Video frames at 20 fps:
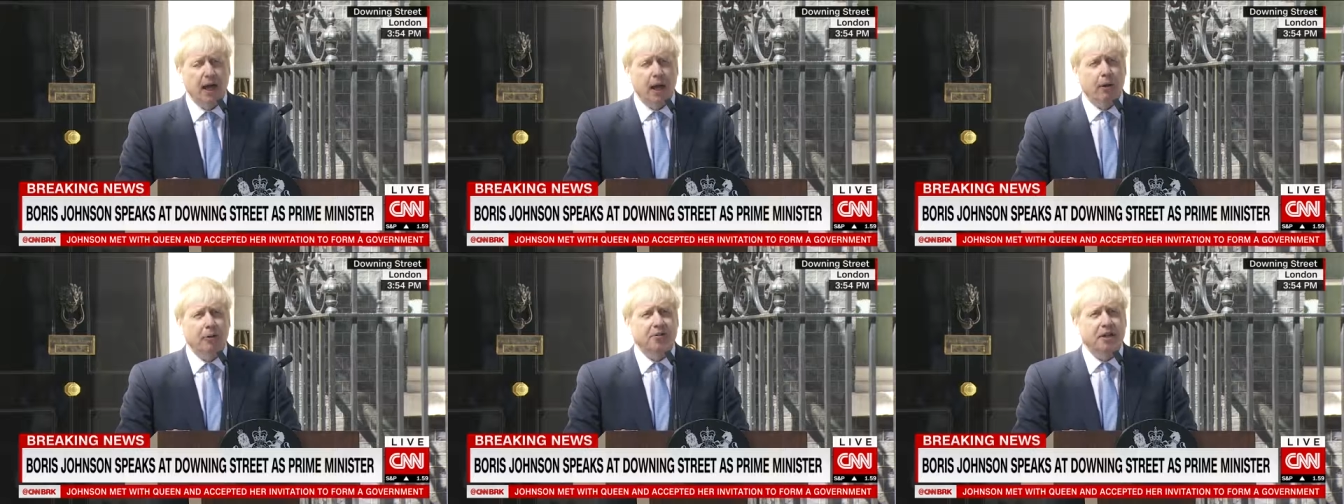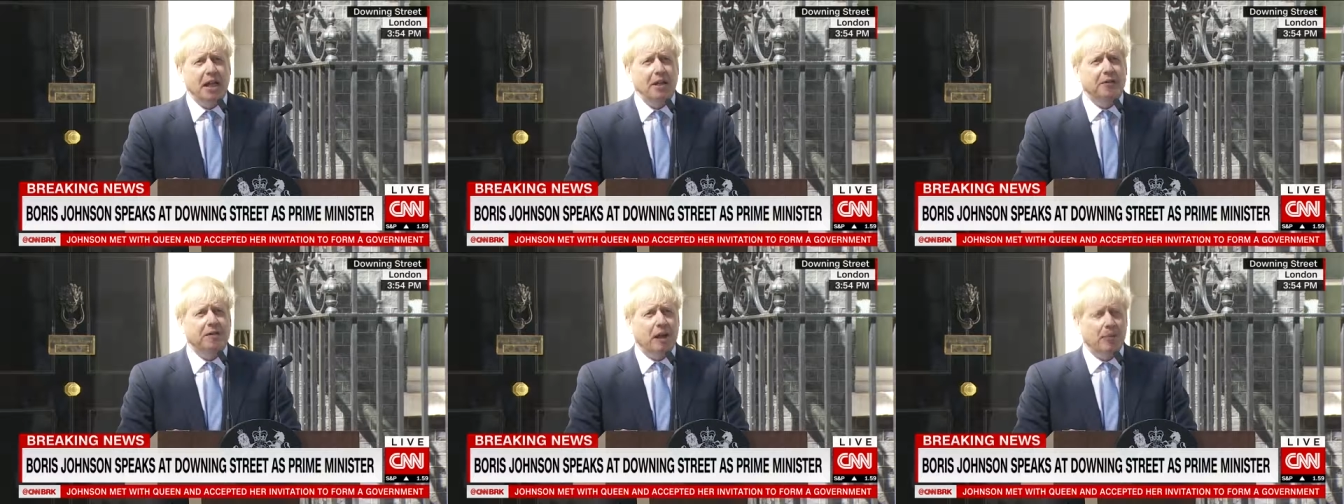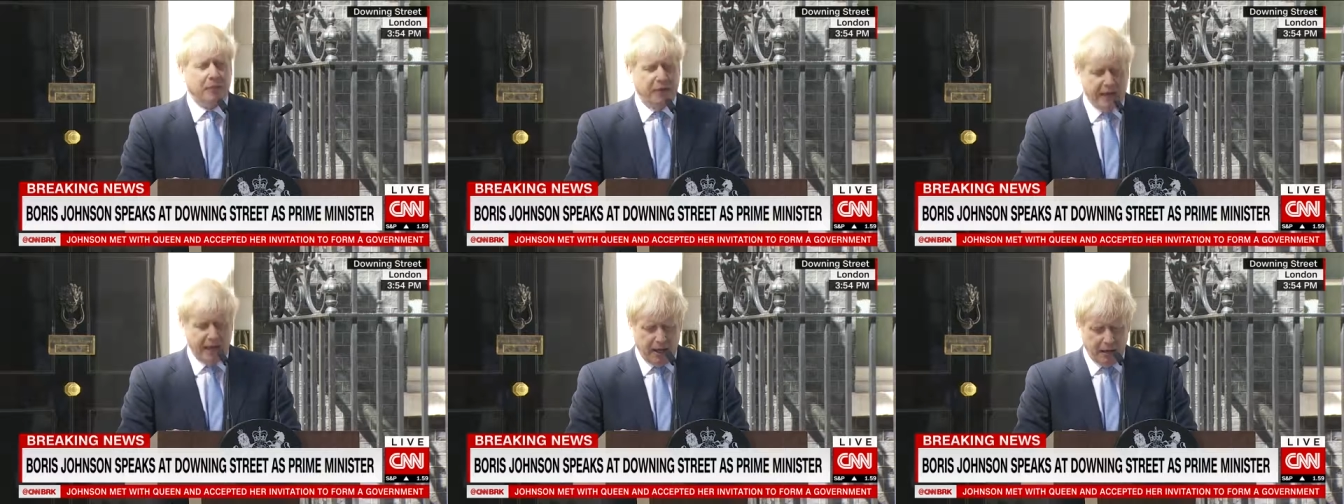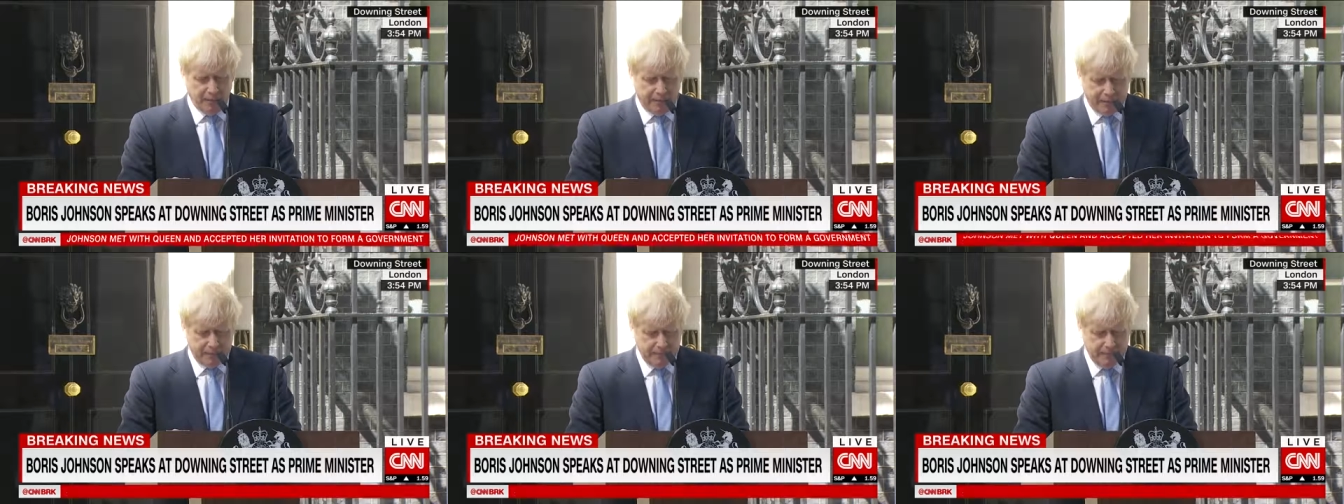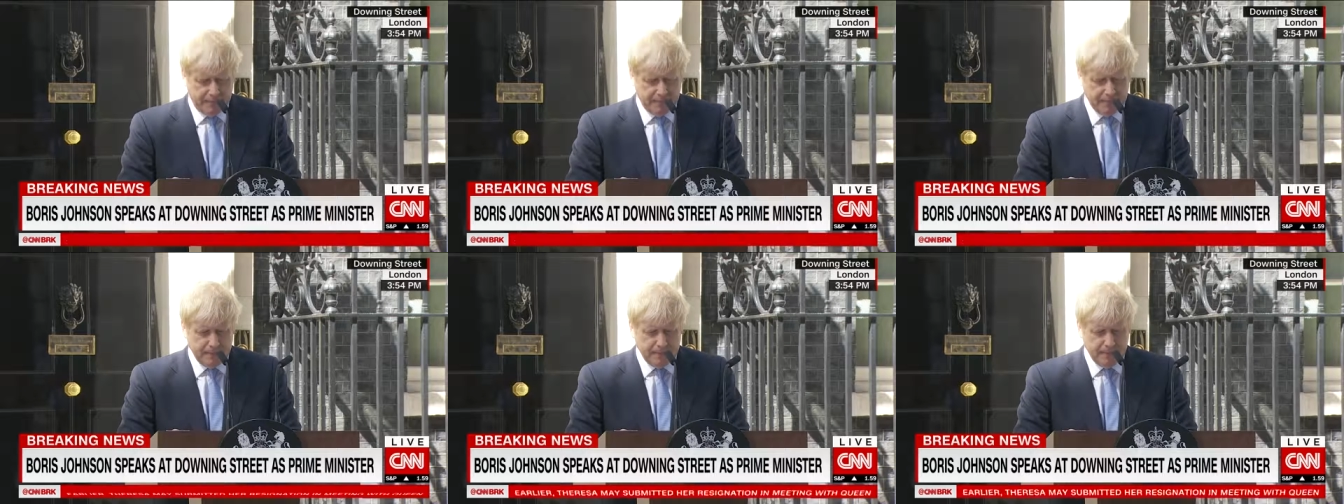I will tell you something else
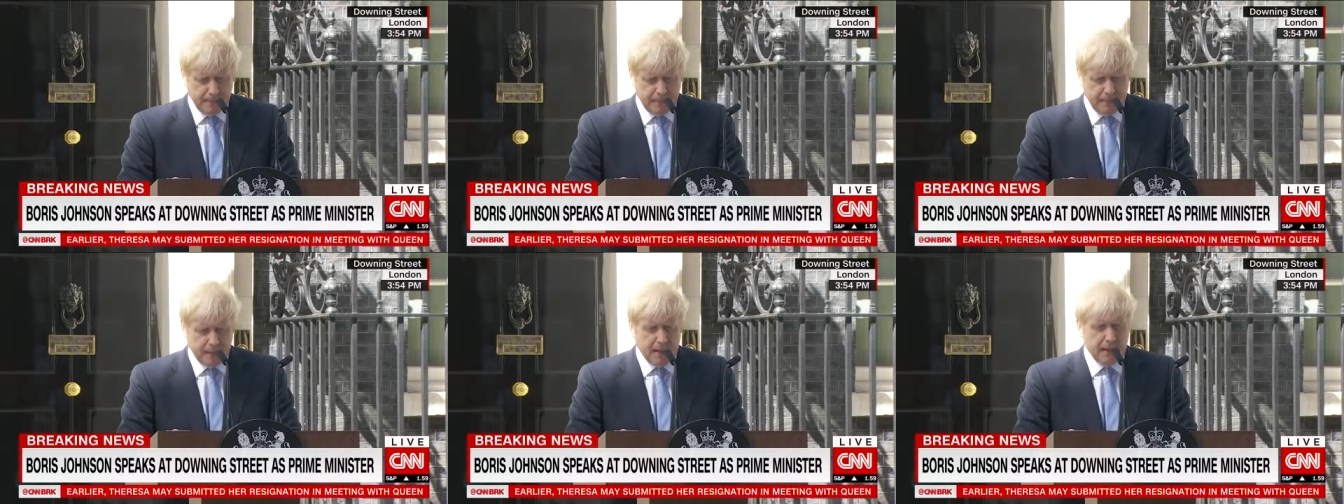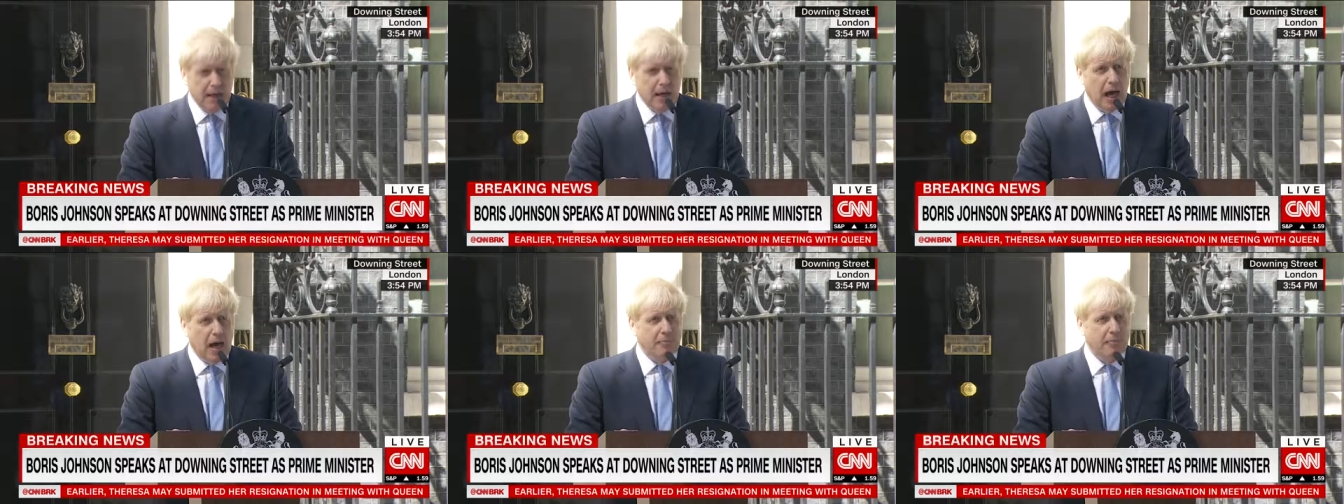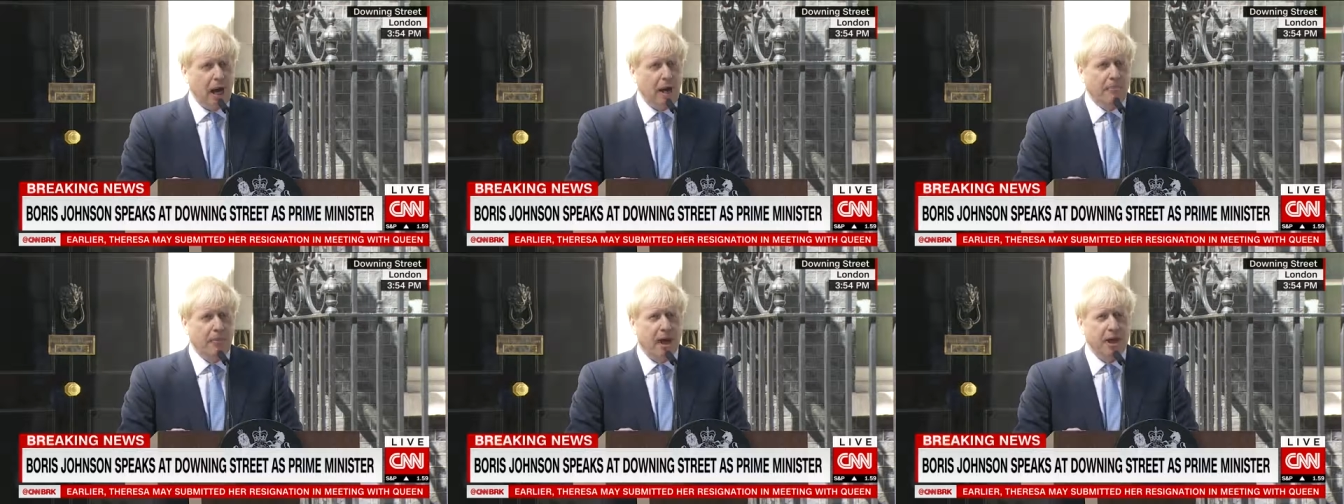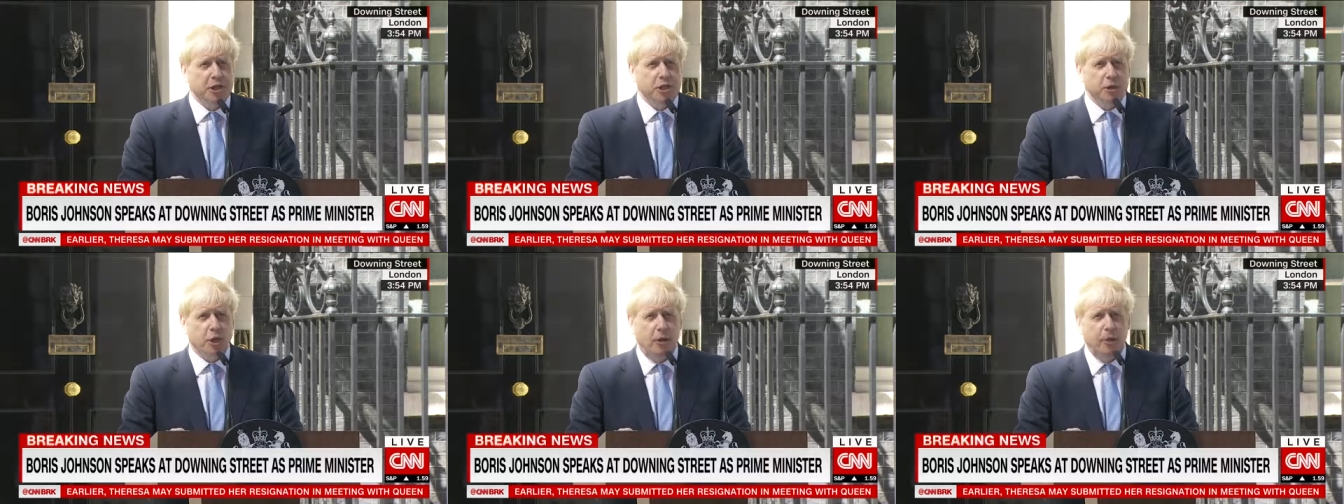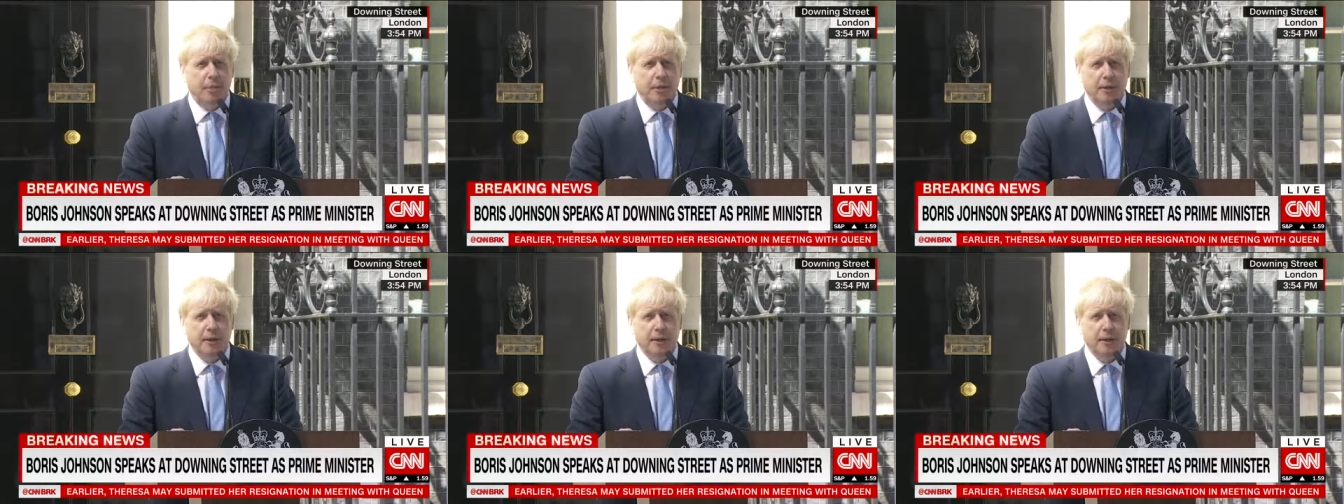about my job.